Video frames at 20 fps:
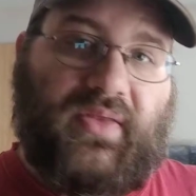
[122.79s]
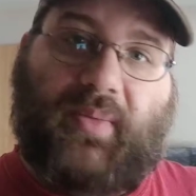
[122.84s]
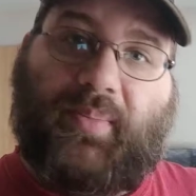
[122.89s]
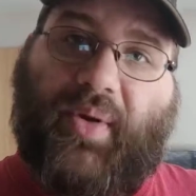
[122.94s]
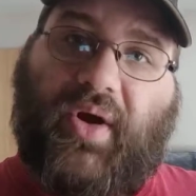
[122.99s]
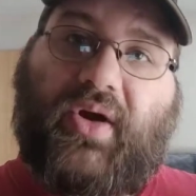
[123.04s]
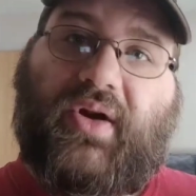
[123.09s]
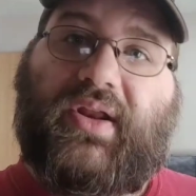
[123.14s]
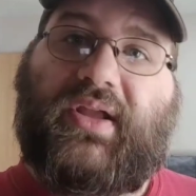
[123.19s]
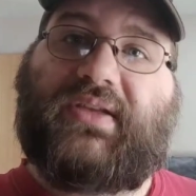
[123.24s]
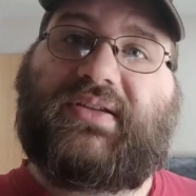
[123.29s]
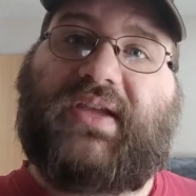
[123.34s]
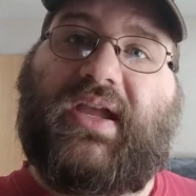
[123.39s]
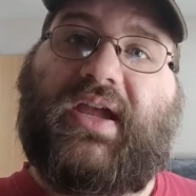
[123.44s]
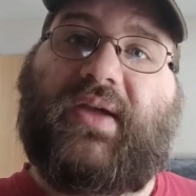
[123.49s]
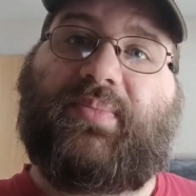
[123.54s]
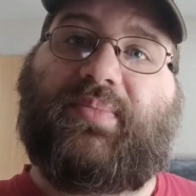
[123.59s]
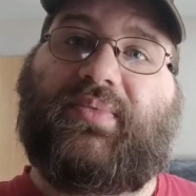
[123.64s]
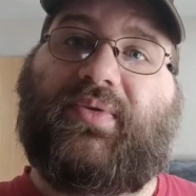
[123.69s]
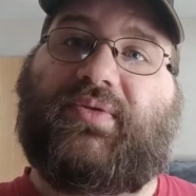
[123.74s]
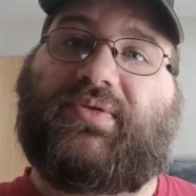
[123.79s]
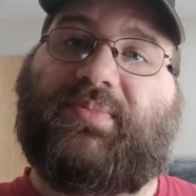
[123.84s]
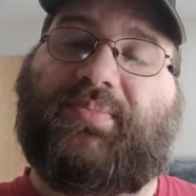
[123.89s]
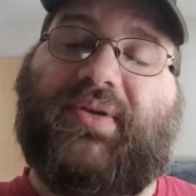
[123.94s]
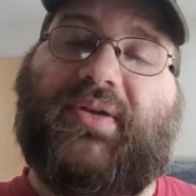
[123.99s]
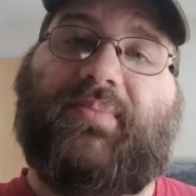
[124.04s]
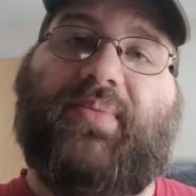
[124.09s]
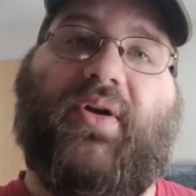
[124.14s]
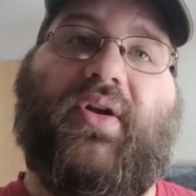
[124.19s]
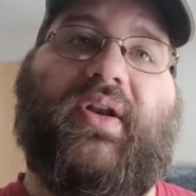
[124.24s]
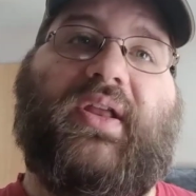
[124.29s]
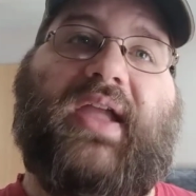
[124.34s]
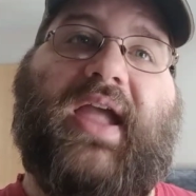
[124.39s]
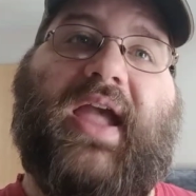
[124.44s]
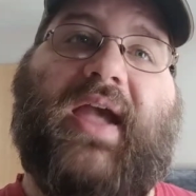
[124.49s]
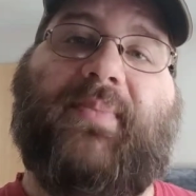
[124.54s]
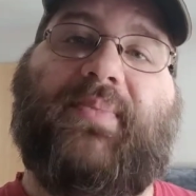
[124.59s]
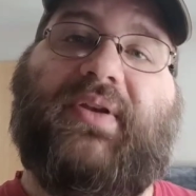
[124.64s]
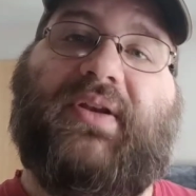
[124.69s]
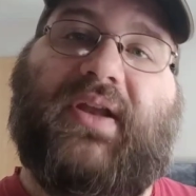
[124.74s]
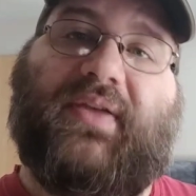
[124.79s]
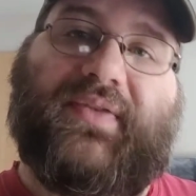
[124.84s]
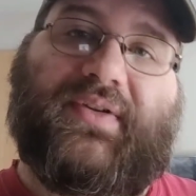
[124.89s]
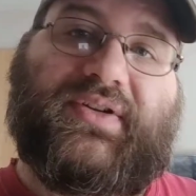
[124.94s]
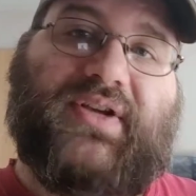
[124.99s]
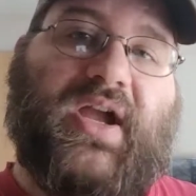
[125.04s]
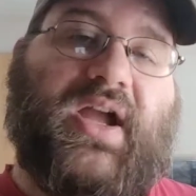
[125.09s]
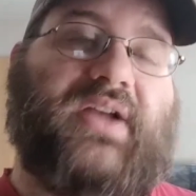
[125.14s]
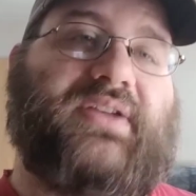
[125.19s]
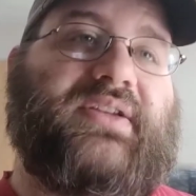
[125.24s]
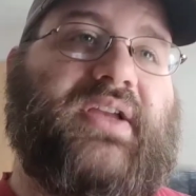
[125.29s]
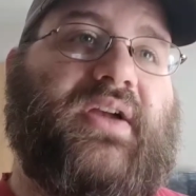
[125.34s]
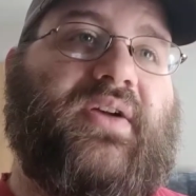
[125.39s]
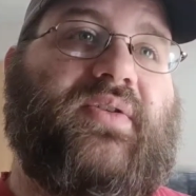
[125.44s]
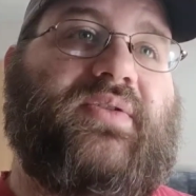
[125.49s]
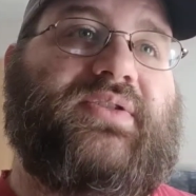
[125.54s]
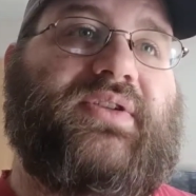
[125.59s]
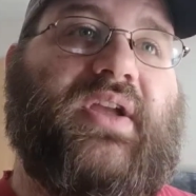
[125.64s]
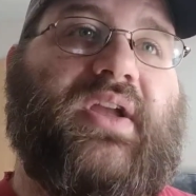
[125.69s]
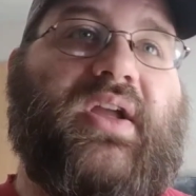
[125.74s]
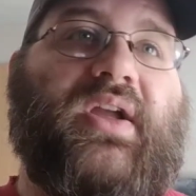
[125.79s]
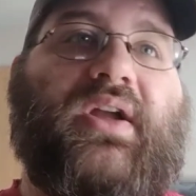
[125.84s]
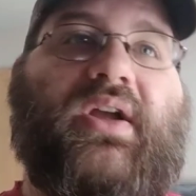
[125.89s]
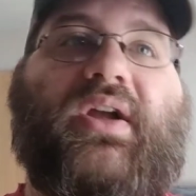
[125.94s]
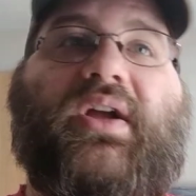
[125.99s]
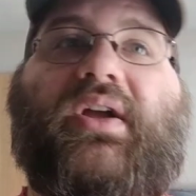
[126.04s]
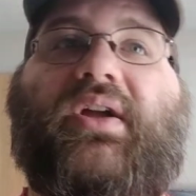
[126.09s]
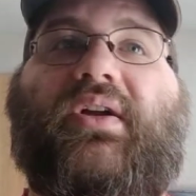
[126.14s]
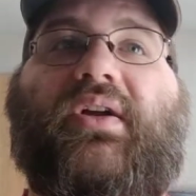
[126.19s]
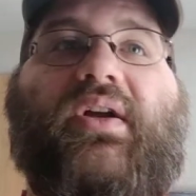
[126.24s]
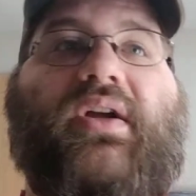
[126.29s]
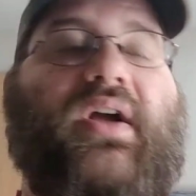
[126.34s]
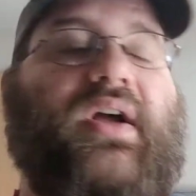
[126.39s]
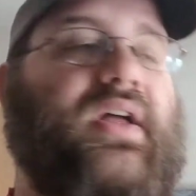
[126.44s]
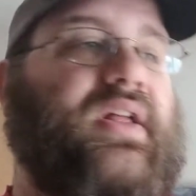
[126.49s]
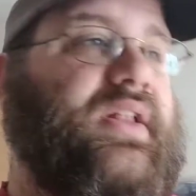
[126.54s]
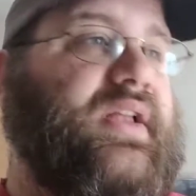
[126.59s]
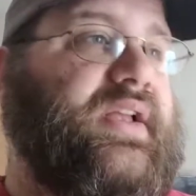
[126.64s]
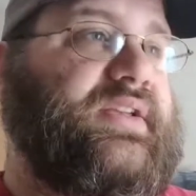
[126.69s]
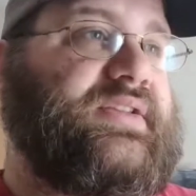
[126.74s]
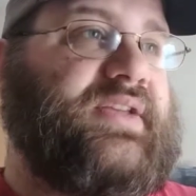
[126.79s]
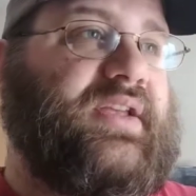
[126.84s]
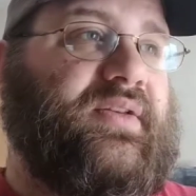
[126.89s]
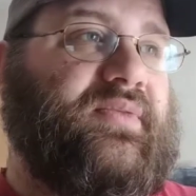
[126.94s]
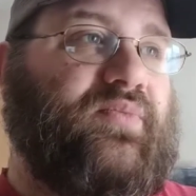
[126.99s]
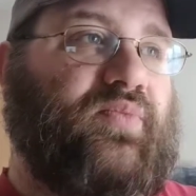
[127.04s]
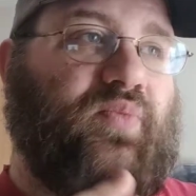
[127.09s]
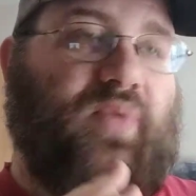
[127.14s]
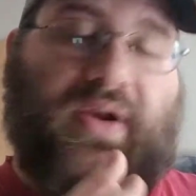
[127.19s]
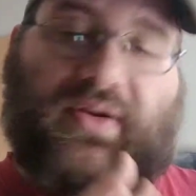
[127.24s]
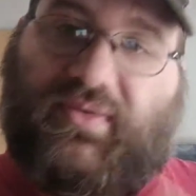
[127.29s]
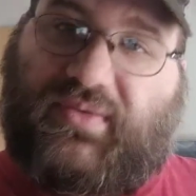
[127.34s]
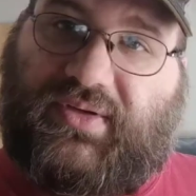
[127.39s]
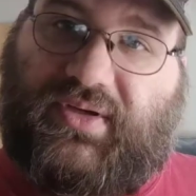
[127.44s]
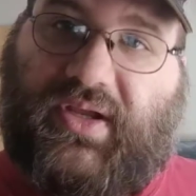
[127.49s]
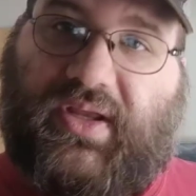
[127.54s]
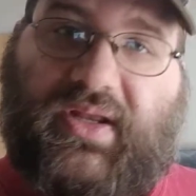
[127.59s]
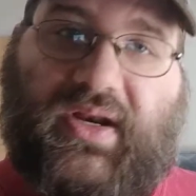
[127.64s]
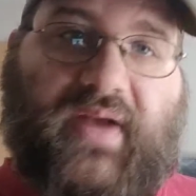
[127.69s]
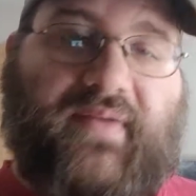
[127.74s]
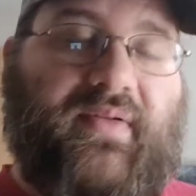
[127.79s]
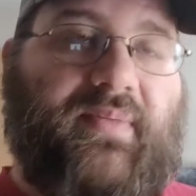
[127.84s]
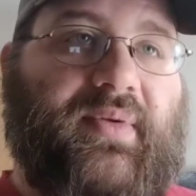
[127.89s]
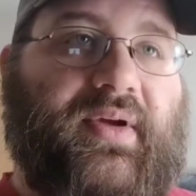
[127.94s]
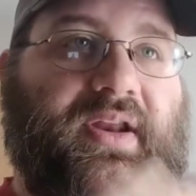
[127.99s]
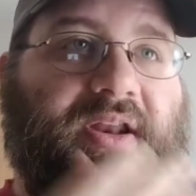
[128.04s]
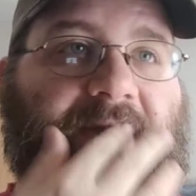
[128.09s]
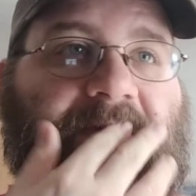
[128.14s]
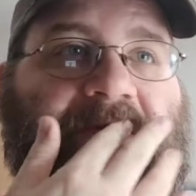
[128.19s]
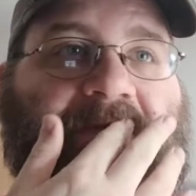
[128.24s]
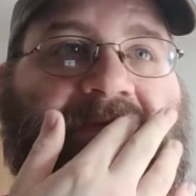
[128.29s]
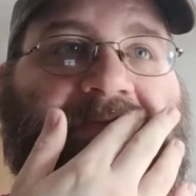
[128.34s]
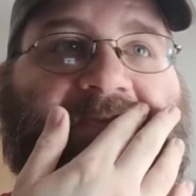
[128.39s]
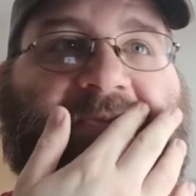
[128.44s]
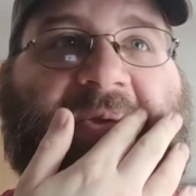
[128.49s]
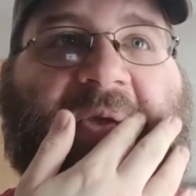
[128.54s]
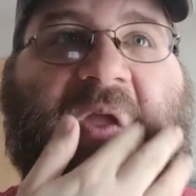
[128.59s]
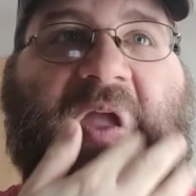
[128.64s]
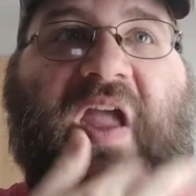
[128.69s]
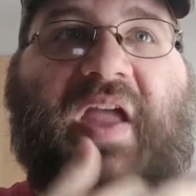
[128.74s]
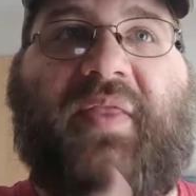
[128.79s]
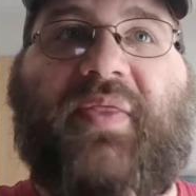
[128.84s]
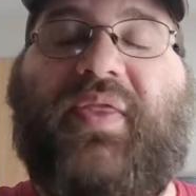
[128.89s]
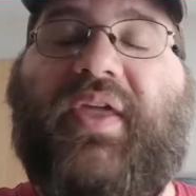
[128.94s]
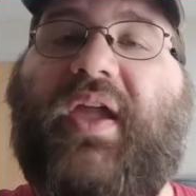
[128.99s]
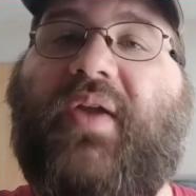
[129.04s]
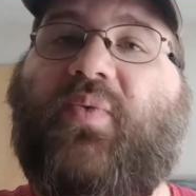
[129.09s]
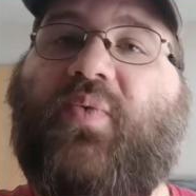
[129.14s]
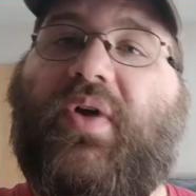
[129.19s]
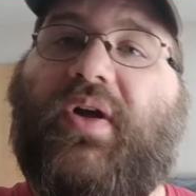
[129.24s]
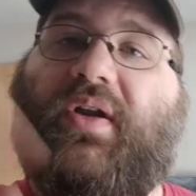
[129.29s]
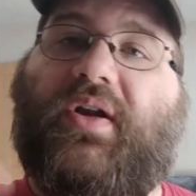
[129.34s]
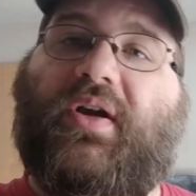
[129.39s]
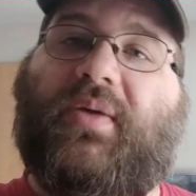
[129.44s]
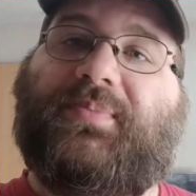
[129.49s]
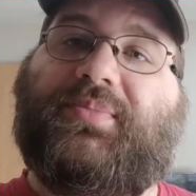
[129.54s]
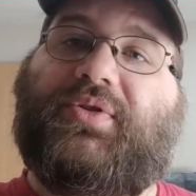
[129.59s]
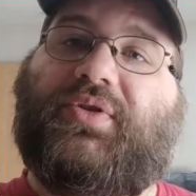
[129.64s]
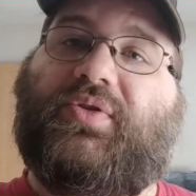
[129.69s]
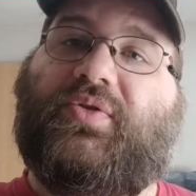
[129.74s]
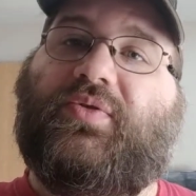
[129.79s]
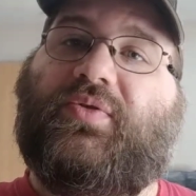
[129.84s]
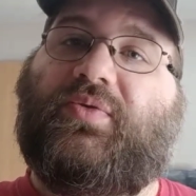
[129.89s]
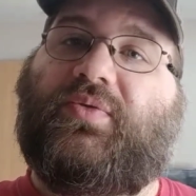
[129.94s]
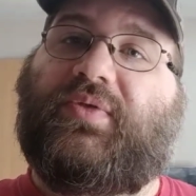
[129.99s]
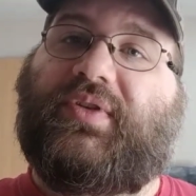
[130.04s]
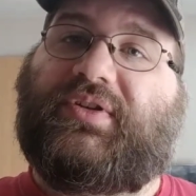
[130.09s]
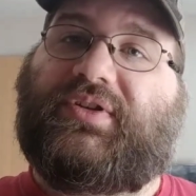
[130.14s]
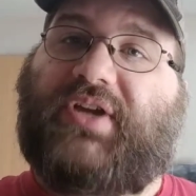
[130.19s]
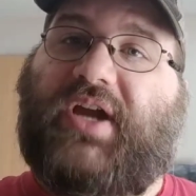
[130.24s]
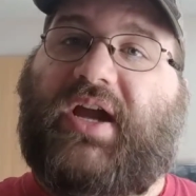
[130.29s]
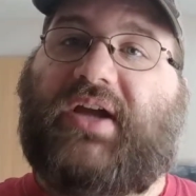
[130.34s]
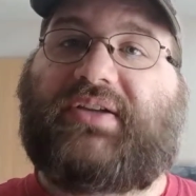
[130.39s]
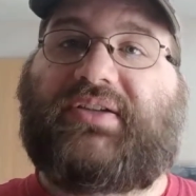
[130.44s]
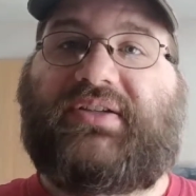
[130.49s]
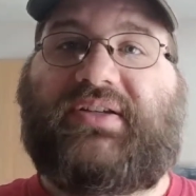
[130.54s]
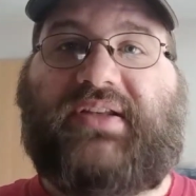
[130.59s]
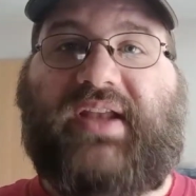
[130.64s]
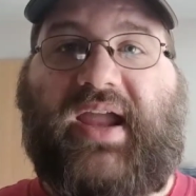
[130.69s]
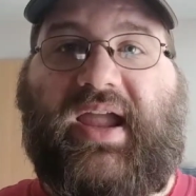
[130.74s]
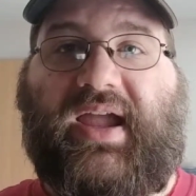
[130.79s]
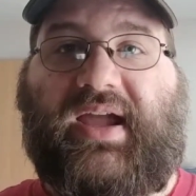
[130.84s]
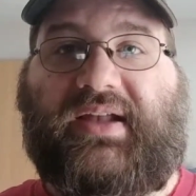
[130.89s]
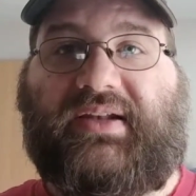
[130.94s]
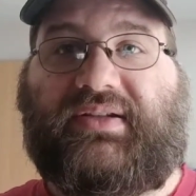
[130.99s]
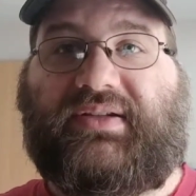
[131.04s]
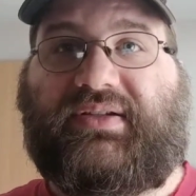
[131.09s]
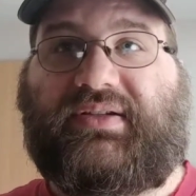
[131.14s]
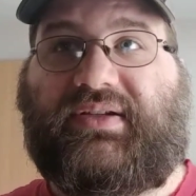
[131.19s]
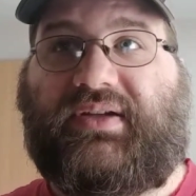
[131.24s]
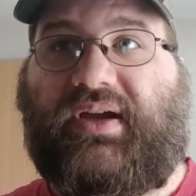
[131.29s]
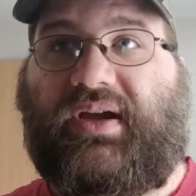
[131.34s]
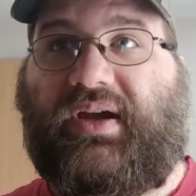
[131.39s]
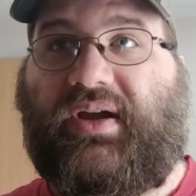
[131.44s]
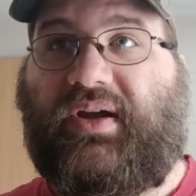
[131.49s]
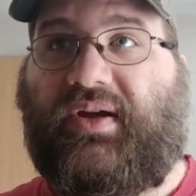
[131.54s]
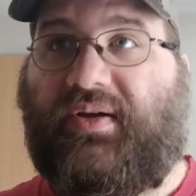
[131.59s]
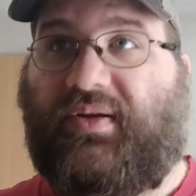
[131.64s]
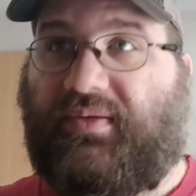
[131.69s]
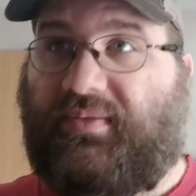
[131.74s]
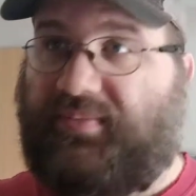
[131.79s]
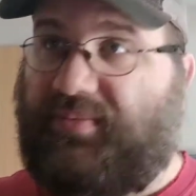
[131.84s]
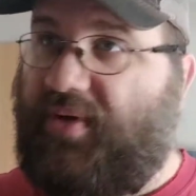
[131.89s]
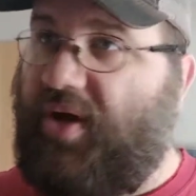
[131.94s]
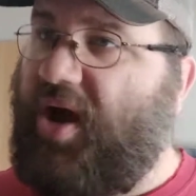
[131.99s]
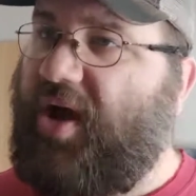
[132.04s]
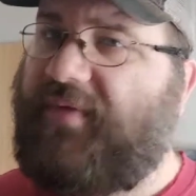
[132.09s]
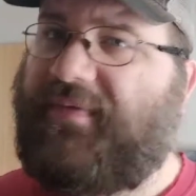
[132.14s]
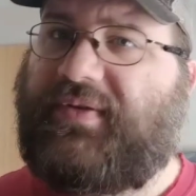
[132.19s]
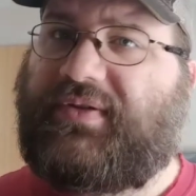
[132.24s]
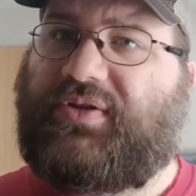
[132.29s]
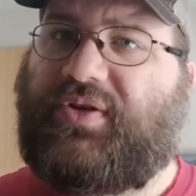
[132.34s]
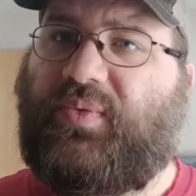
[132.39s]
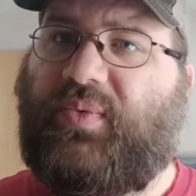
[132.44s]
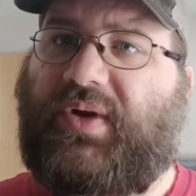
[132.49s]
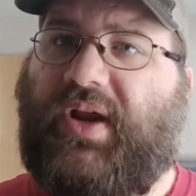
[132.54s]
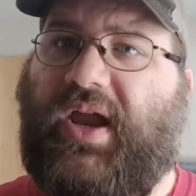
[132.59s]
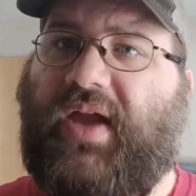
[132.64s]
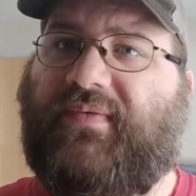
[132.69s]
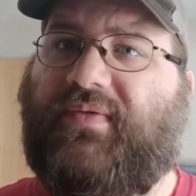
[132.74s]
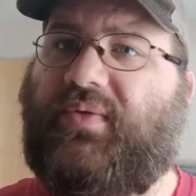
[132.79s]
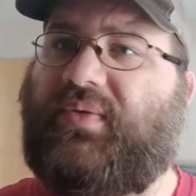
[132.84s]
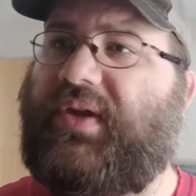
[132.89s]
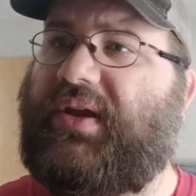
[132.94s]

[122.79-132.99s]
The party is there's a big party happening at the jock's house. Like I said, Rachel's killing everybody, and they run up to the jock's dad's office or what have you.